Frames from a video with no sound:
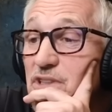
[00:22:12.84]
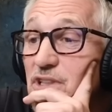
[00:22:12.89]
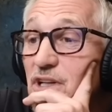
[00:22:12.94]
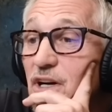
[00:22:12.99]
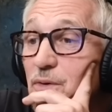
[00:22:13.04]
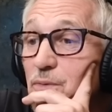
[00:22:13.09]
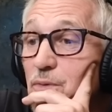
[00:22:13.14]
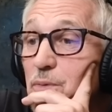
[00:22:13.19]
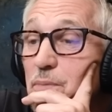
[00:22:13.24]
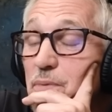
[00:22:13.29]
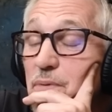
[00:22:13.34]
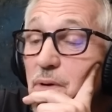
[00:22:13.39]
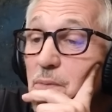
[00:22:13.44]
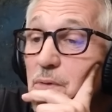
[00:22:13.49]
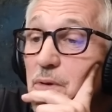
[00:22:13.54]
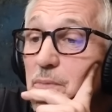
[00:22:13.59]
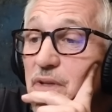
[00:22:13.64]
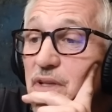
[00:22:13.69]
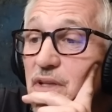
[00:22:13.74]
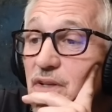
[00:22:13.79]
Charlton would
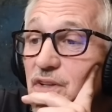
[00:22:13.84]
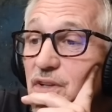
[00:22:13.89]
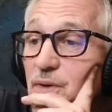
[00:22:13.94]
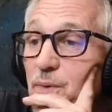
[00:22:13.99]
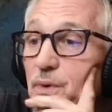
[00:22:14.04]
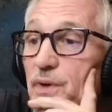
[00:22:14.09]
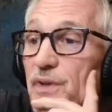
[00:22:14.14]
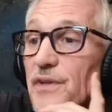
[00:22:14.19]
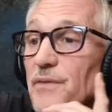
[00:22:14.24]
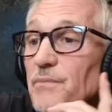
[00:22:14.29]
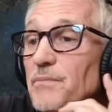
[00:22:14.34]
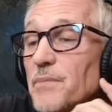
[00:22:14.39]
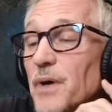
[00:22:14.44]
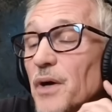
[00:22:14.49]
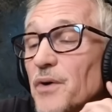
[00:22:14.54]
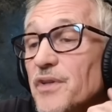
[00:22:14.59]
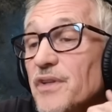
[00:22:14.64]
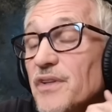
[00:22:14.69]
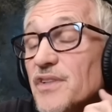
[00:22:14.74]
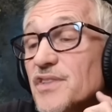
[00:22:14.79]
probably be the other one. They're
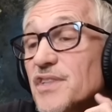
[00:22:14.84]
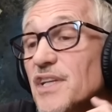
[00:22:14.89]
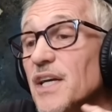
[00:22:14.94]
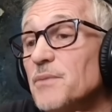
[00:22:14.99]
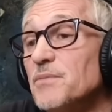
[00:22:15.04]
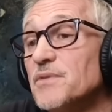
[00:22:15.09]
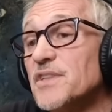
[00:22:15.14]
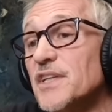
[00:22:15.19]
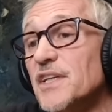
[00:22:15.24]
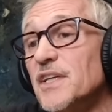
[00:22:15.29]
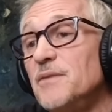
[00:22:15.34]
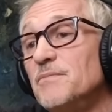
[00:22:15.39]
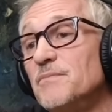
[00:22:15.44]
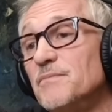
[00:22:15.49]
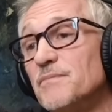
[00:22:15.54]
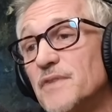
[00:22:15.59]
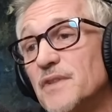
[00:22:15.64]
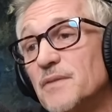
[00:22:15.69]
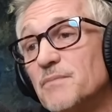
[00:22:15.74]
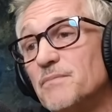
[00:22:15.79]
both in the same team,
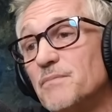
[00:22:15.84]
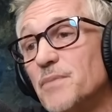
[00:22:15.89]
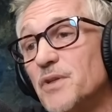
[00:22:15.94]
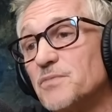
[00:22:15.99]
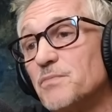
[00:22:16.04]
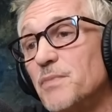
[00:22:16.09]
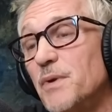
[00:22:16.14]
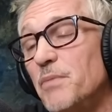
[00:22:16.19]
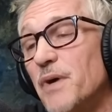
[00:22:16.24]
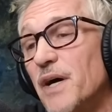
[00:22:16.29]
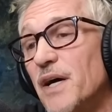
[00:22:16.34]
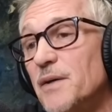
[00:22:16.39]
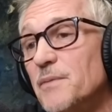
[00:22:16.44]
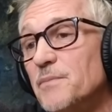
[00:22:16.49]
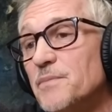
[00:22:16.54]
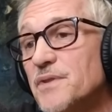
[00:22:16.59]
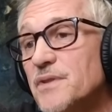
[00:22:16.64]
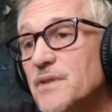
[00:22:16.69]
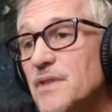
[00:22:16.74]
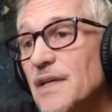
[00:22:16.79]
mm. Busby
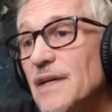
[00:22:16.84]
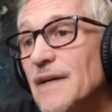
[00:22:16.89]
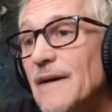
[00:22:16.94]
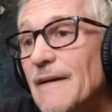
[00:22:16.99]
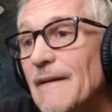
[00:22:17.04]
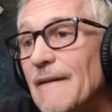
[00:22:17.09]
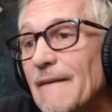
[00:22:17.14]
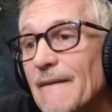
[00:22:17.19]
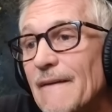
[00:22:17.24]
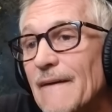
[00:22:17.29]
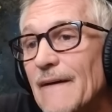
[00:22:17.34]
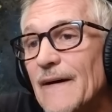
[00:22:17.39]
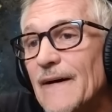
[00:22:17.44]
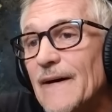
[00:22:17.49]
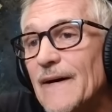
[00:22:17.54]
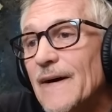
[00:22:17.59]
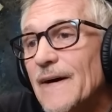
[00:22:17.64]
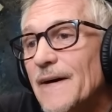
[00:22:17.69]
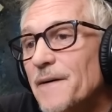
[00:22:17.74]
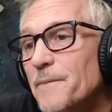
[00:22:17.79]
Babes. Yeah.
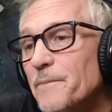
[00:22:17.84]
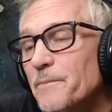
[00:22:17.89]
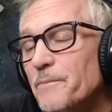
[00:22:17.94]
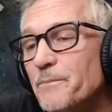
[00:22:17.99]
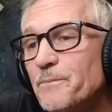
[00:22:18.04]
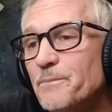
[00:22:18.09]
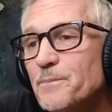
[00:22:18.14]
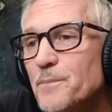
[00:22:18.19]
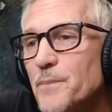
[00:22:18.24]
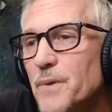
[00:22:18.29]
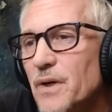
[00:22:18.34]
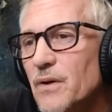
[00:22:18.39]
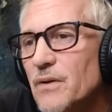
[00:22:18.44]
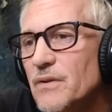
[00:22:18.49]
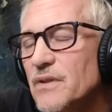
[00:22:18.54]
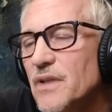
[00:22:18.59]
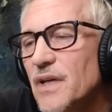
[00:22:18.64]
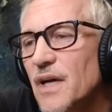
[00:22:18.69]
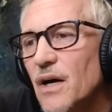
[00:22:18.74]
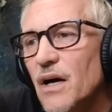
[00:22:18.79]
Um, but
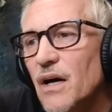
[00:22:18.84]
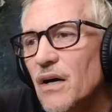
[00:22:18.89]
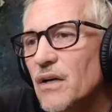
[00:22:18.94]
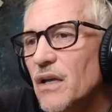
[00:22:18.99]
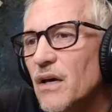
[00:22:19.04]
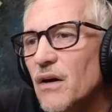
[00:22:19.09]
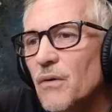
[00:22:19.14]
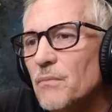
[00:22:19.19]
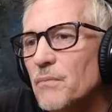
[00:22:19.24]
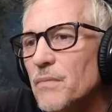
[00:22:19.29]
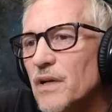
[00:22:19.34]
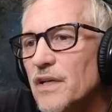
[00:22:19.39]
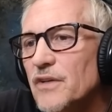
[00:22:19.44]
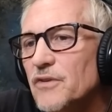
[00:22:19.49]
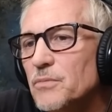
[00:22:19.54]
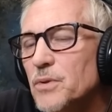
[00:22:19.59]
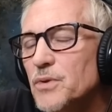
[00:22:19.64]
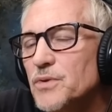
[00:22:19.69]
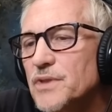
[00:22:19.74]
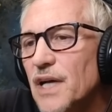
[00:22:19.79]
yeah,
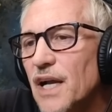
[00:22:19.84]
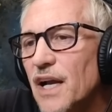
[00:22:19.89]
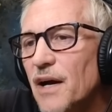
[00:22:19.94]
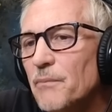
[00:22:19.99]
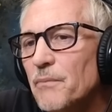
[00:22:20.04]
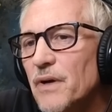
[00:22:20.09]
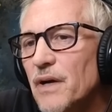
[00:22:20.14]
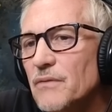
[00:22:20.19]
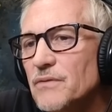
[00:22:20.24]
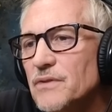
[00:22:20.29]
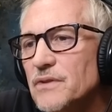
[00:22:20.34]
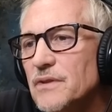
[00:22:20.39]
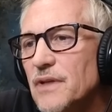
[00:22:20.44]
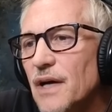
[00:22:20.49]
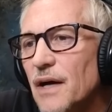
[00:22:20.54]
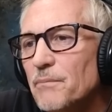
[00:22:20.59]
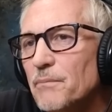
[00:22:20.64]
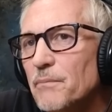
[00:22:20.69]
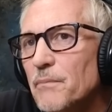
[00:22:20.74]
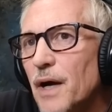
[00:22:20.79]
unbelievable talent. I,
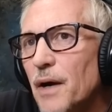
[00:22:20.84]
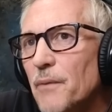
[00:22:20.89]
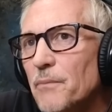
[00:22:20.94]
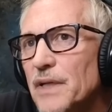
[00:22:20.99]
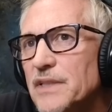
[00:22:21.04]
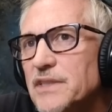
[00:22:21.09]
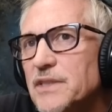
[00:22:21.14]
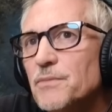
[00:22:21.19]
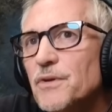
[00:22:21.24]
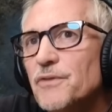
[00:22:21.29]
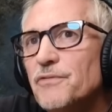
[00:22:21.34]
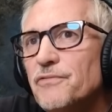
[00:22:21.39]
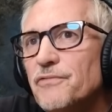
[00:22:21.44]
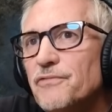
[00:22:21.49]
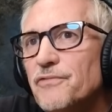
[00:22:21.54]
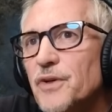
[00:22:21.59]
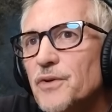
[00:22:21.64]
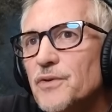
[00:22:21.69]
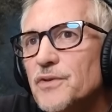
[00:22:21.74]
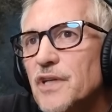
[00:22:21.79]
I, I met him a
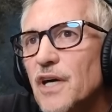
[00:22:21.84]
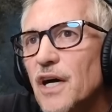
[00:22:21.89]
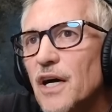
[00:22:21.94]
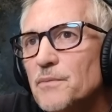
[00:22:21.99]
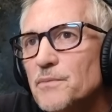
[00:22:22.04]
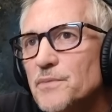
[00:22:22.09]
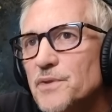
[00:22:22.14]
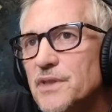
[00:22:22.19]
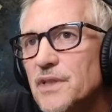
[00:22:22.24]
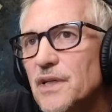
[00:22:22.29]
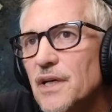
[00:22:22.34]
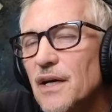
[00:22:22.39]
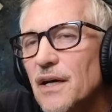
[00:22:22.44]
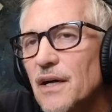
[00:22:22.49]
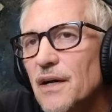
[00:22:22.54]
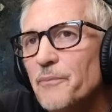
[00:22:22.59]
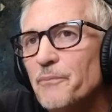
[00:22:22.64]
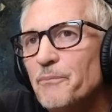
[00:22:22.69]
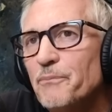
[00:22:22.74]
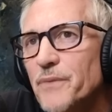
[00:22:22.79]
few times.
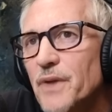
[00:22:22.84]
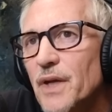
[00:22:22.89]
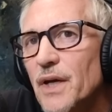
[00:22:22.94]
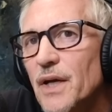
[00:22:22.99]
Um,